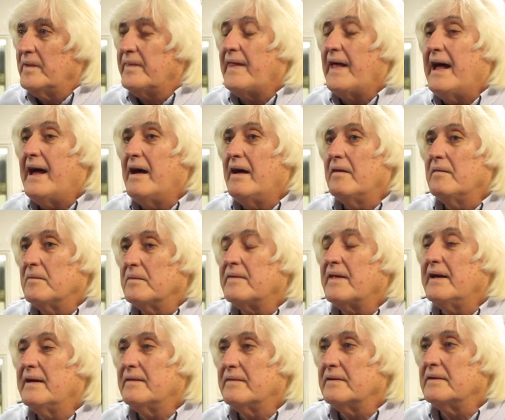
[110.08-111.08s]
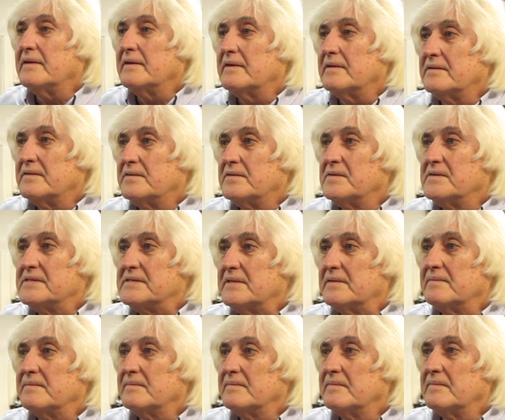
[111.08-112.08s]
Without without the uh,
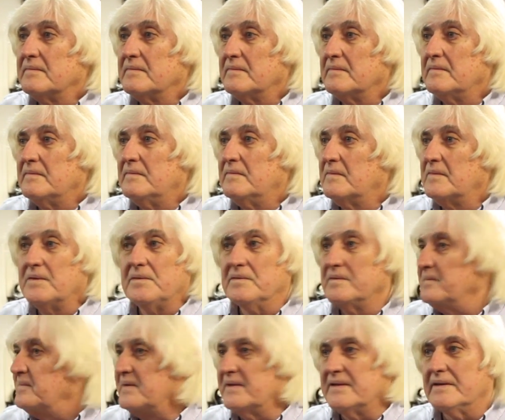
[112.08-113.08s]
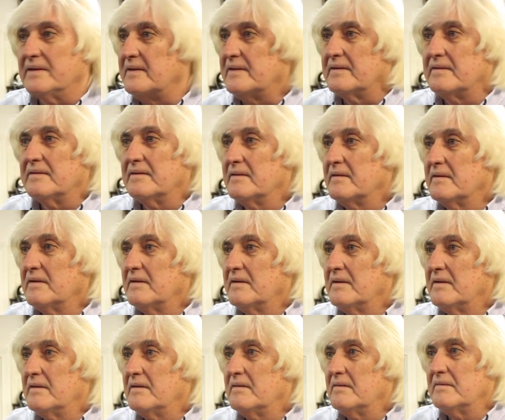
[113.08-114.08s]
tourism, yeah. we wouldn't be here.
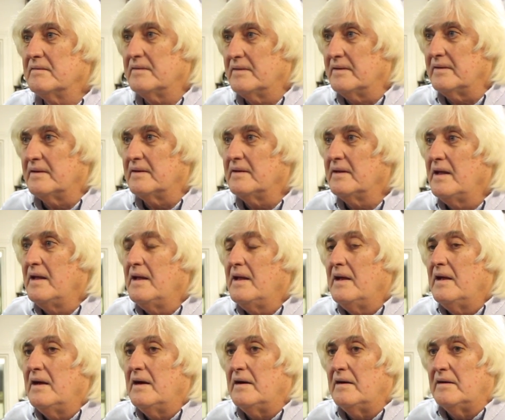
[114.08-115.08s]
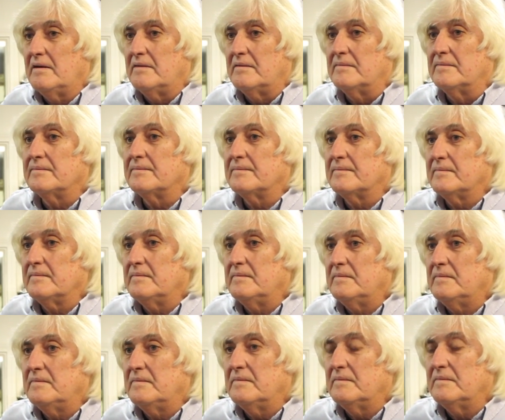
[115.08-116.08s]
Really? Yeah. Um,
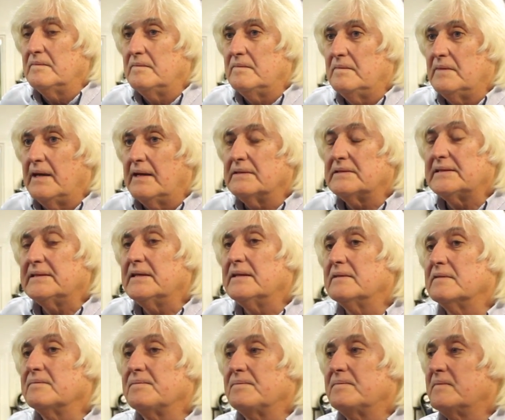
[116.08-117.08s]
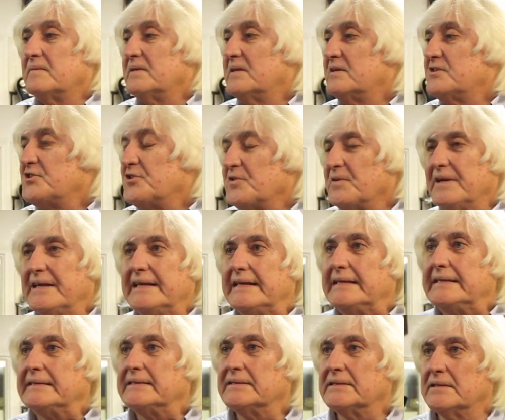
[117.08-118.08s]
I'll sell
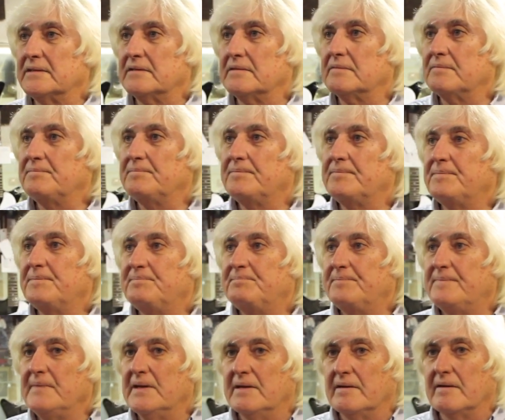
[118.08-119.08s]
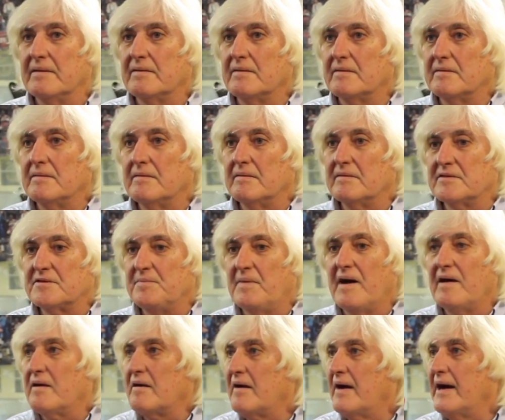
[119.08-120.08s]
strings and mm -hmm. you know
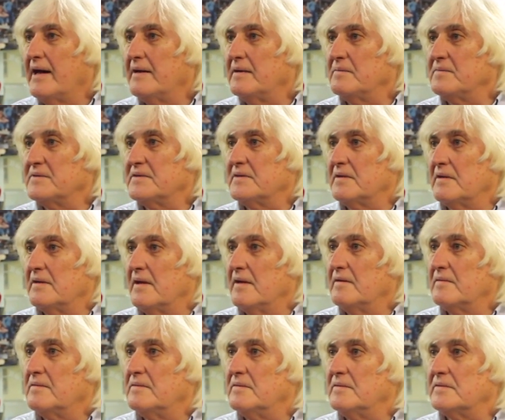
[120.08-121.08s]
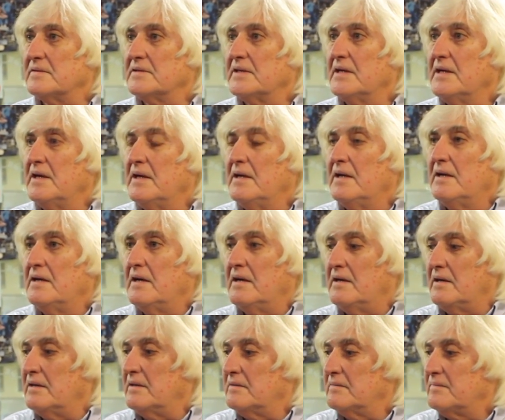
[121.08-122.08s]
smaller items to locals.
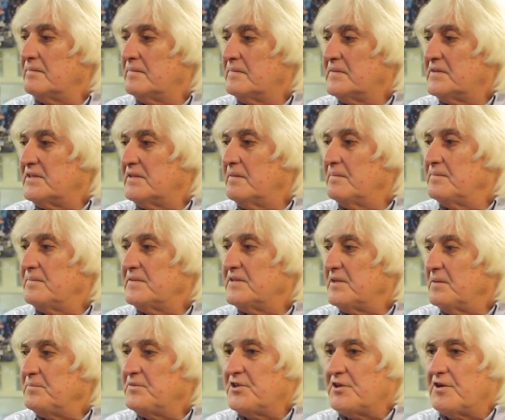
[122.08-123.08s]
Uh, some some